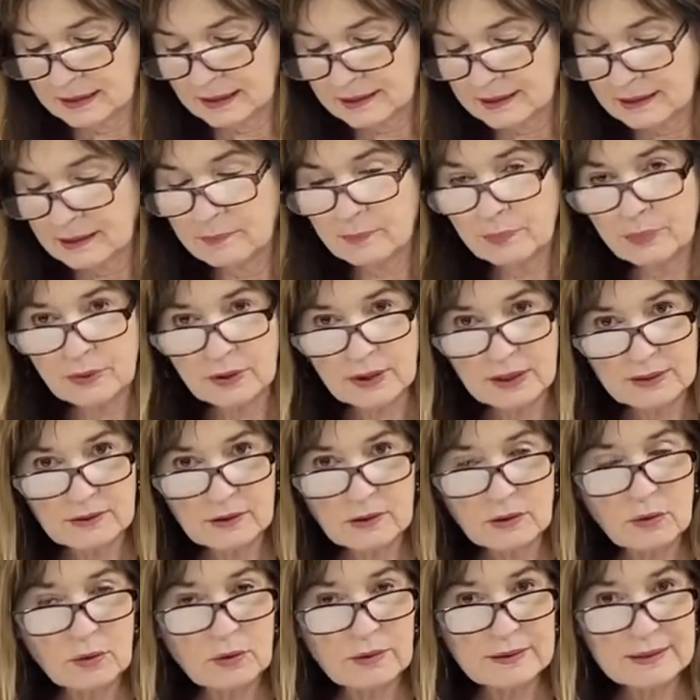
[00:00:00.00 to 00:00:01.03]
The
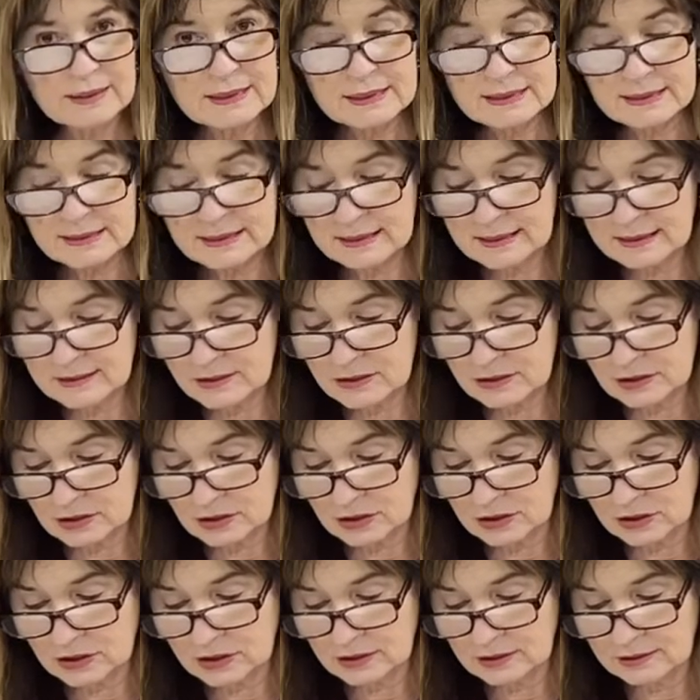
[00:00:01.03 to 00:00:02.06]
brother or the
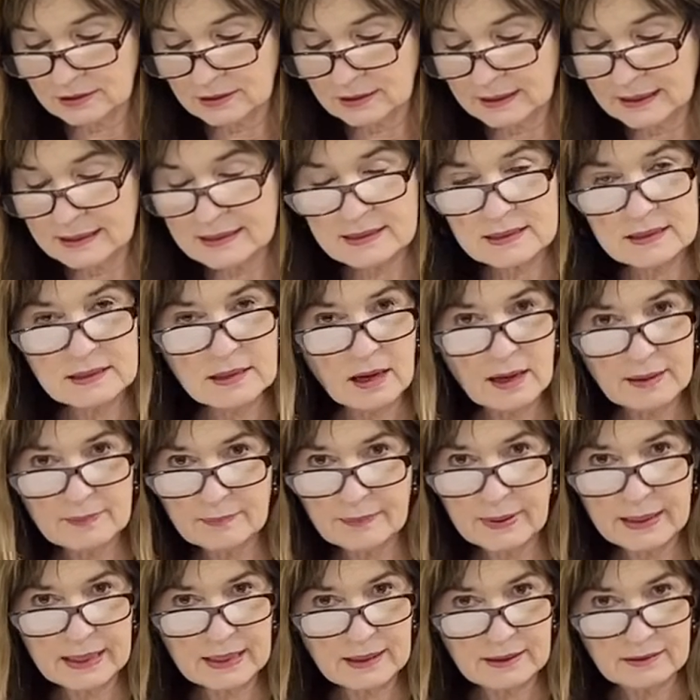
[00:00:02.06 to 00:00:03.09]
sister is not
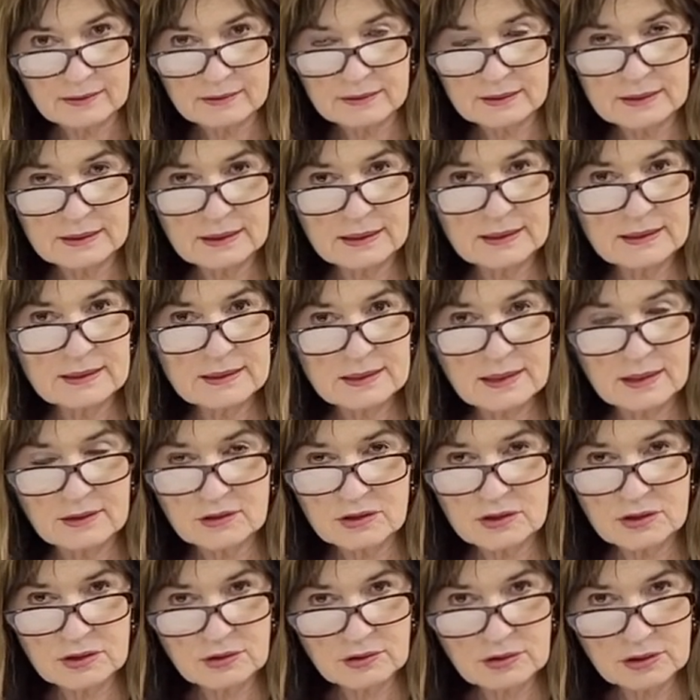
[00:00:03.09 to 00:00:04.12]
bound in such
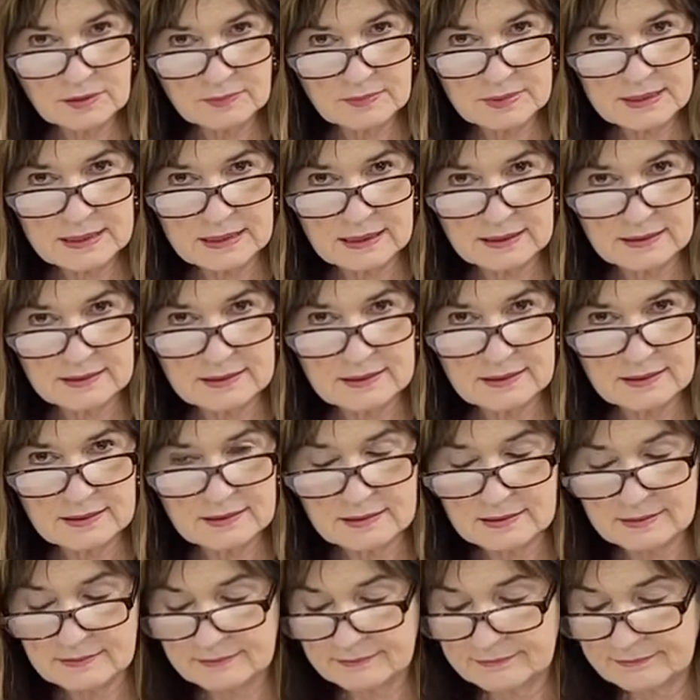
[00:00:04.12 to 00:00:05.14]

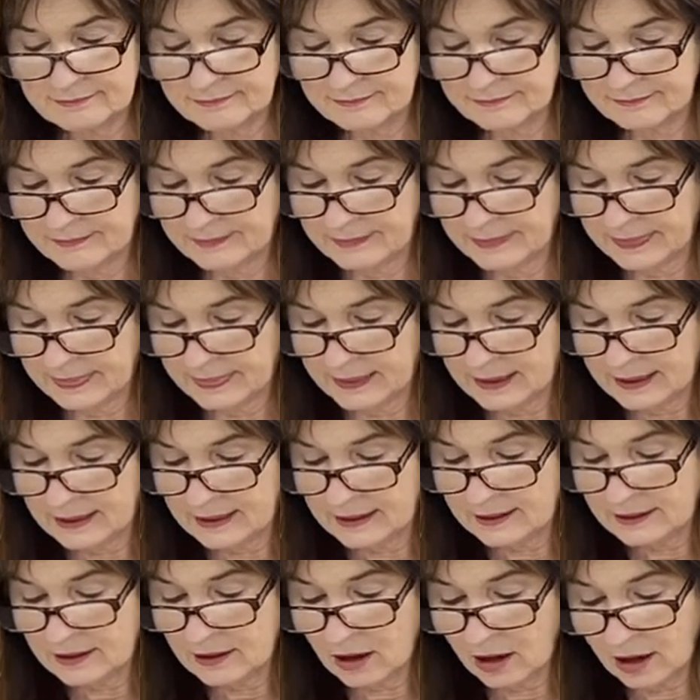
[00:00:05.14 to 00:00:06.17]
circumstances.
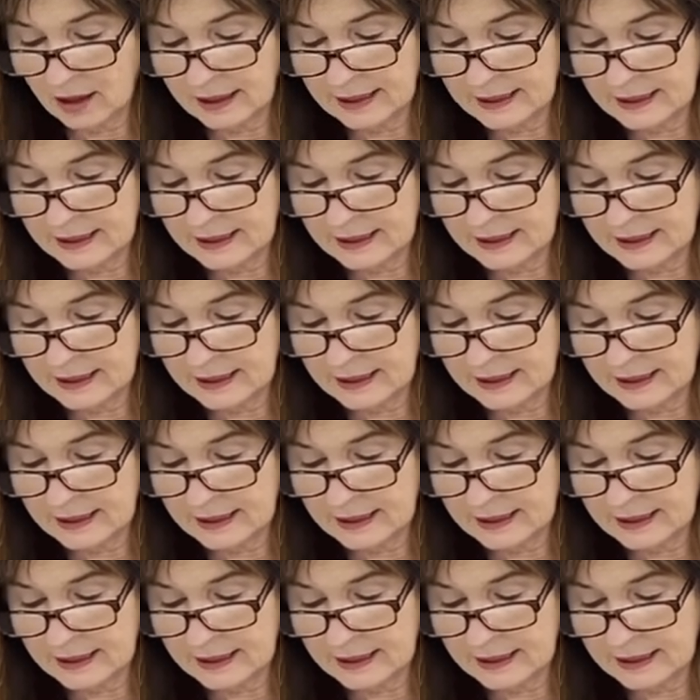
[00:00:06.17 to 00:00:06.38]
God